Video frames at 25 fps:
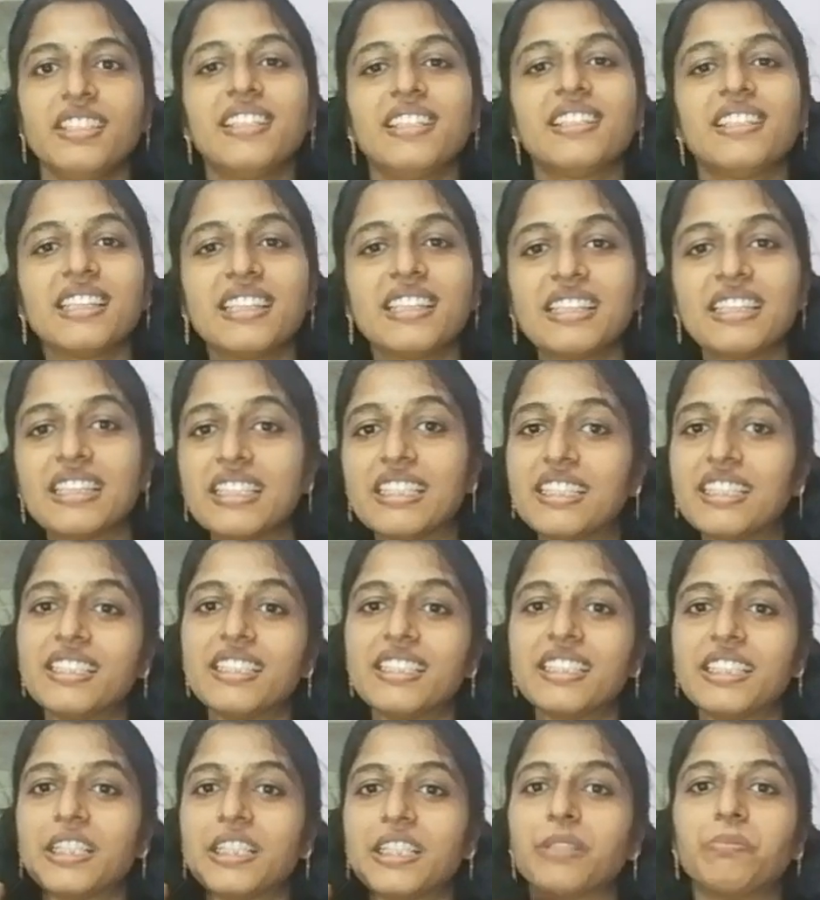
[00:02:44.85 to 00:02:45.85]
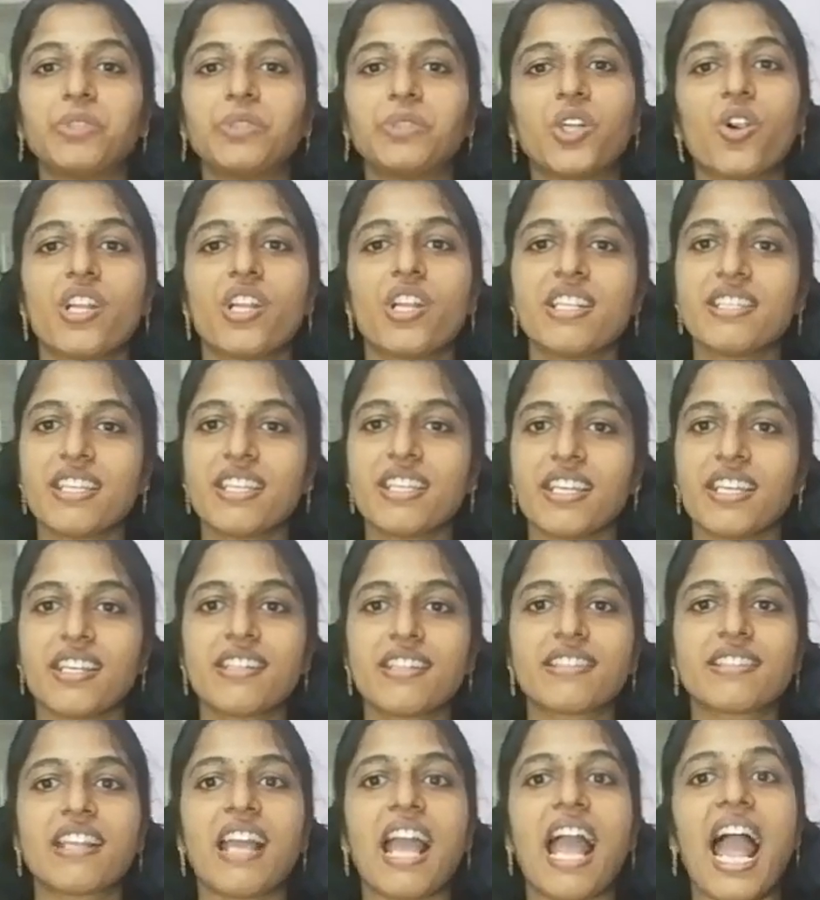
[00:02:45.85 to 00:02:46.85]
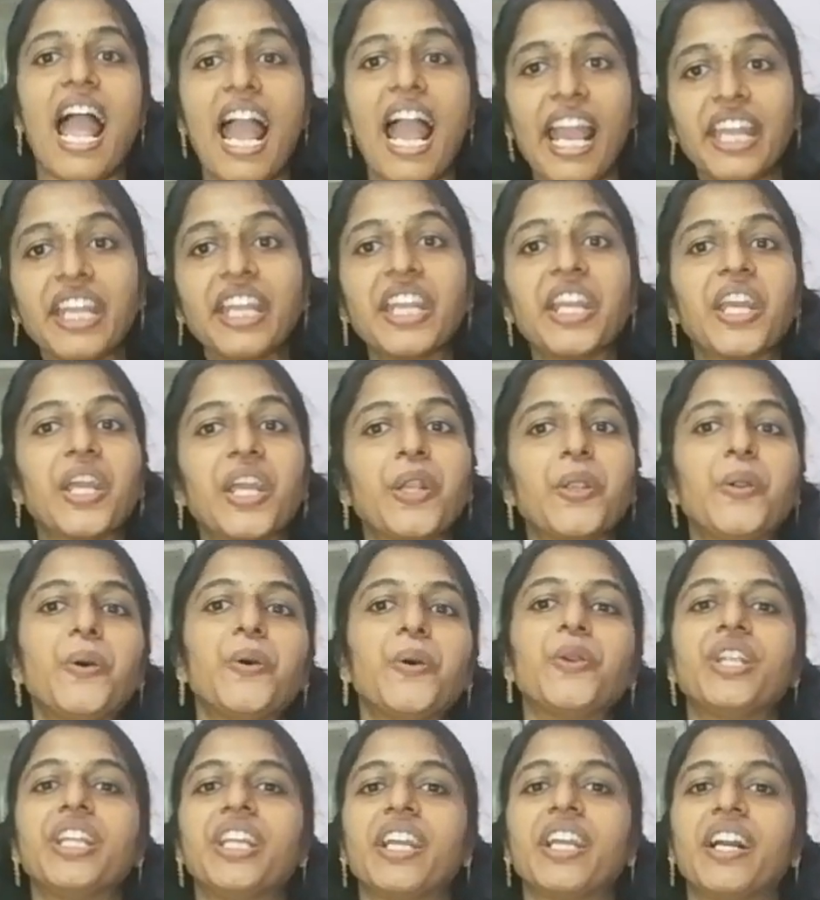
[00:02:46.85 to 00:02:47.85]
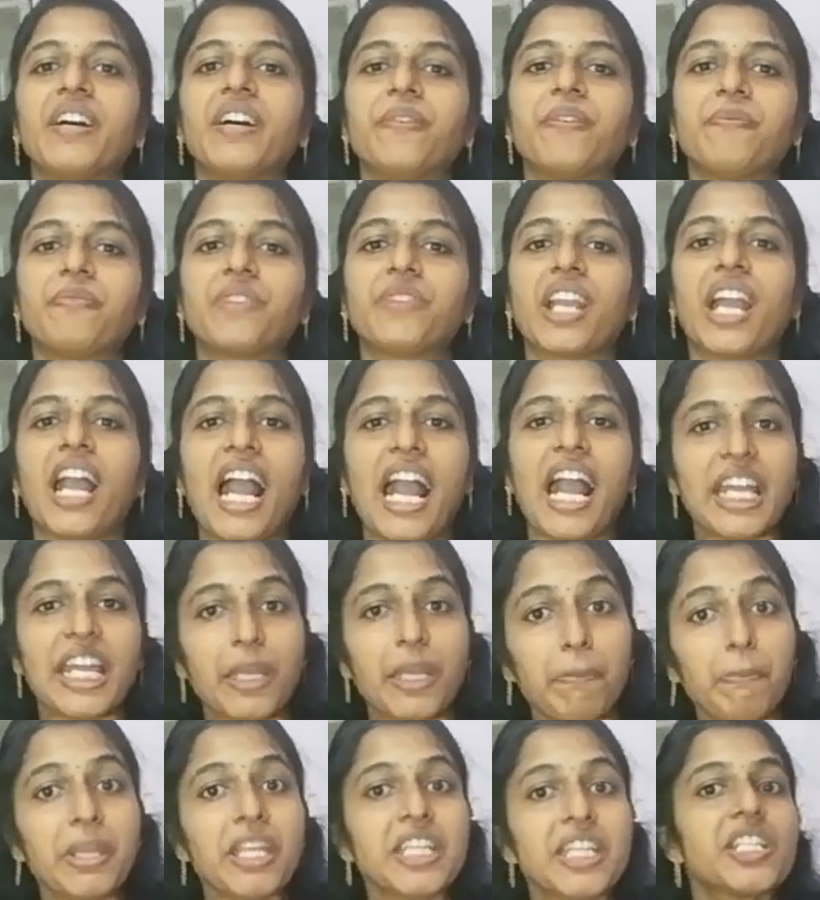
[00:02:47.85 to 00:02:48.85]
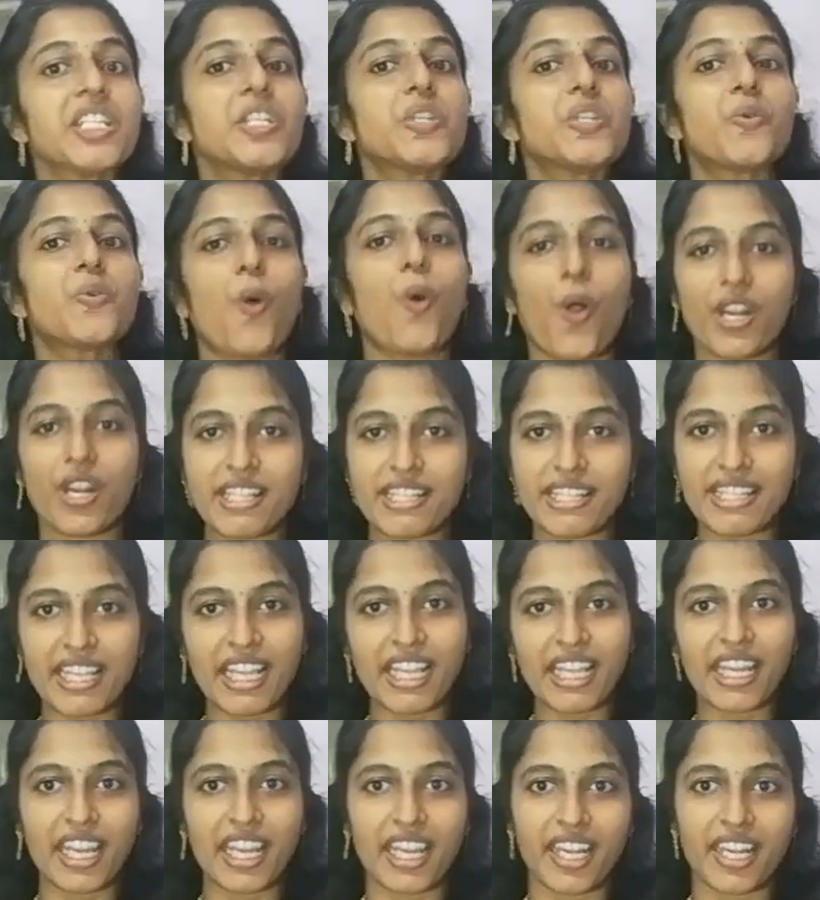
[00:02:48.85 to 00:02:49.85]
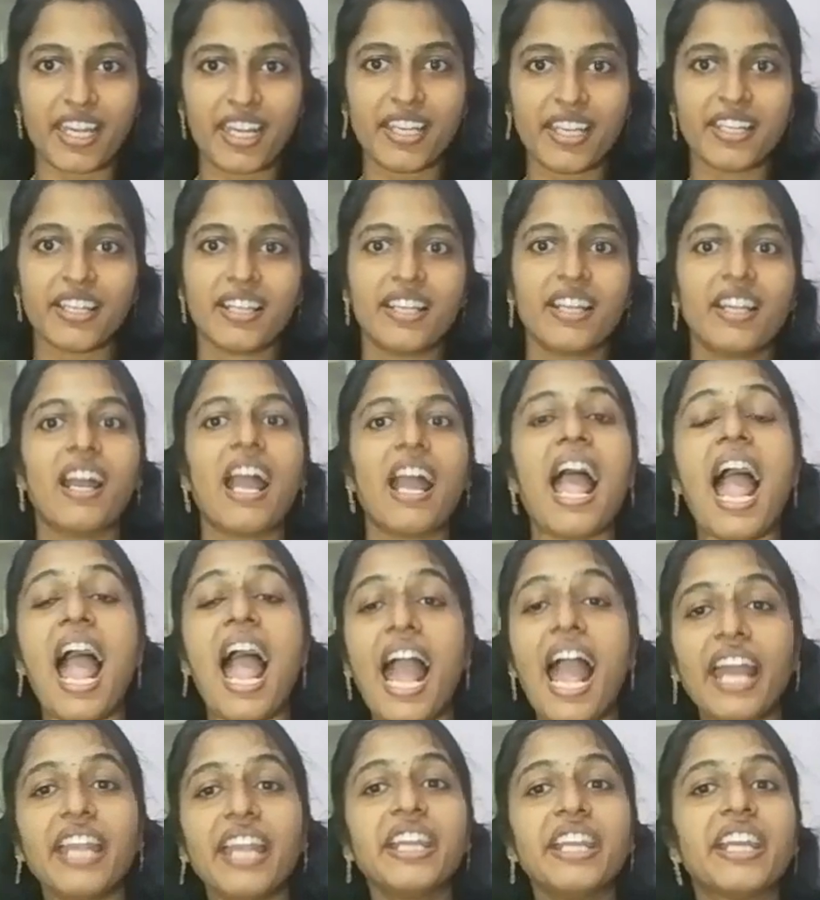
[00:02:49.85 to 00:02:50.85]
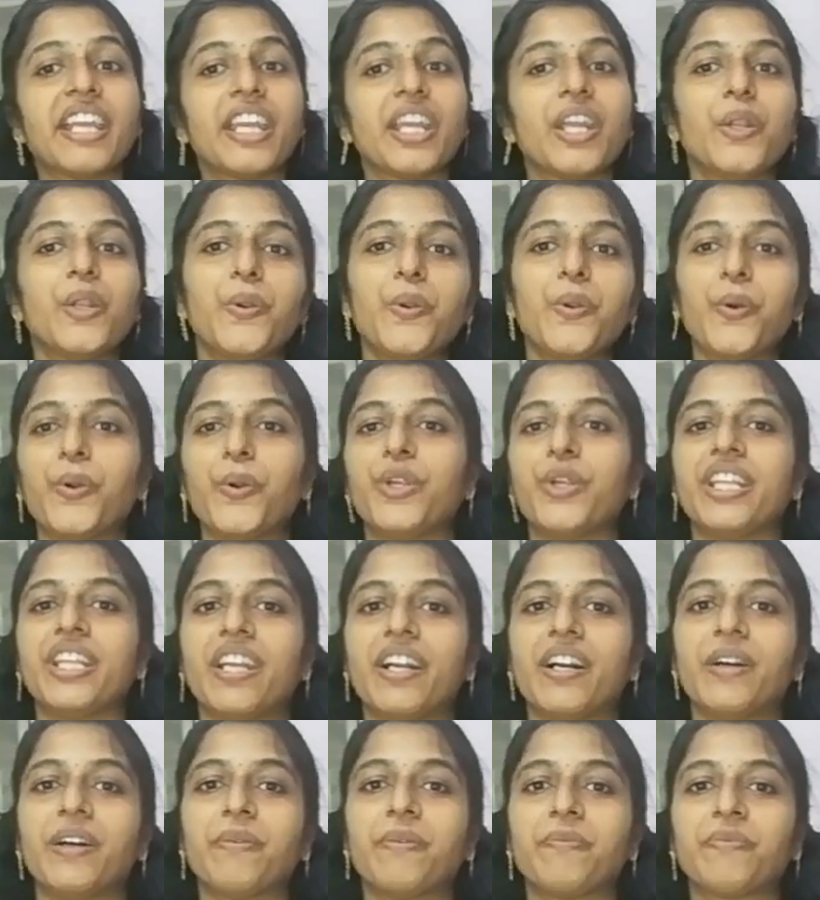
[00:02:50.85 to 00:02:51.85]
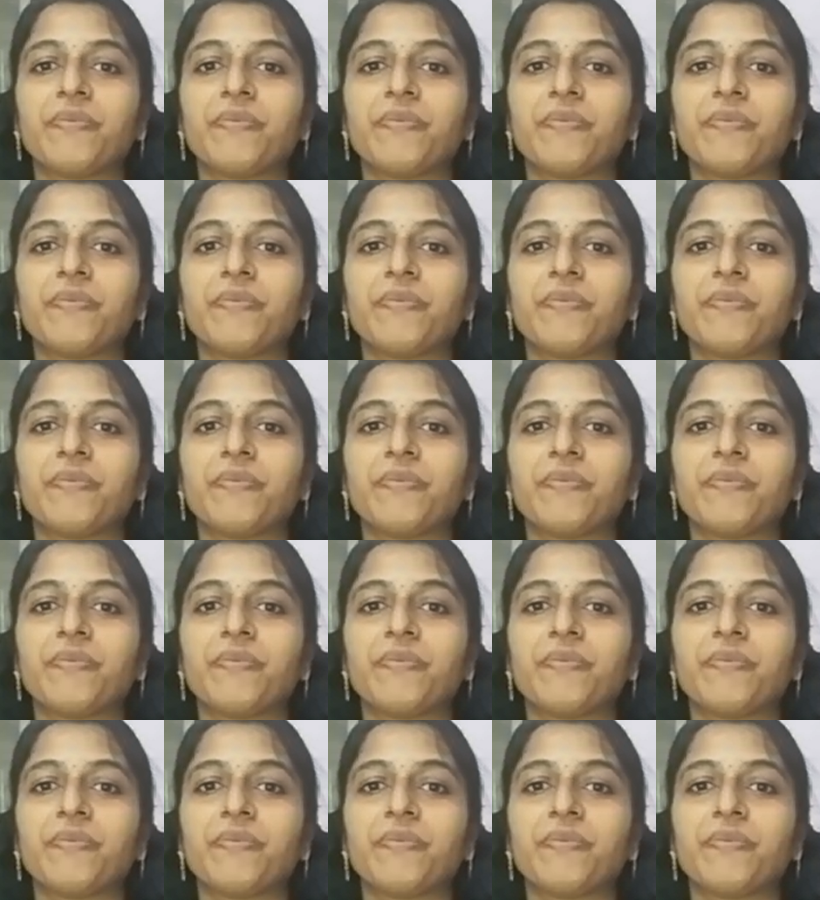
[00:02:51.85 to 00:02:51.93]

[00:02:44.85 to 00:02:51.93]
The third terminology is ANHEDONIA. I repeat it once again, ANHEDONIA.